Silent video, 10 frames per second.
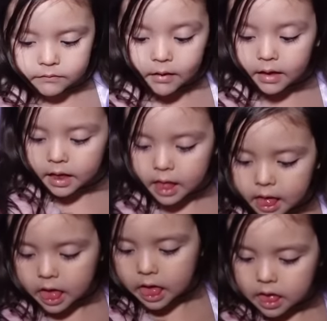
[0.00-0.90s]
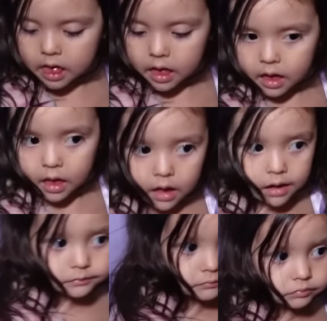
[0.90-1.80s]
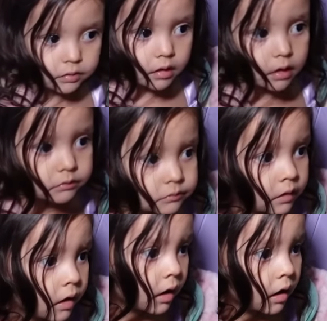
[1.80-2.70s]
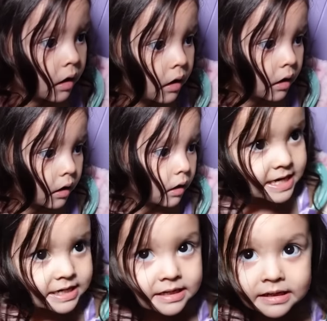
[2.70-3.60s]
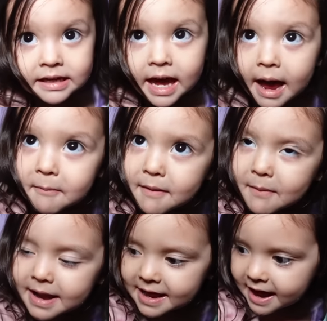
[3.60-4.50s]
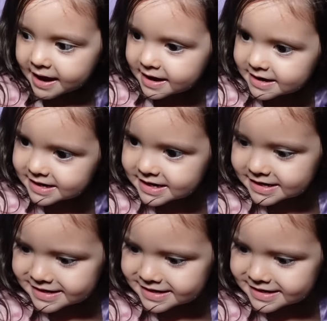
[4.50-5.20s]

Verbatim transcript: What you want to say to the camera, to the people there, like into your party? Huh? Happy birthday.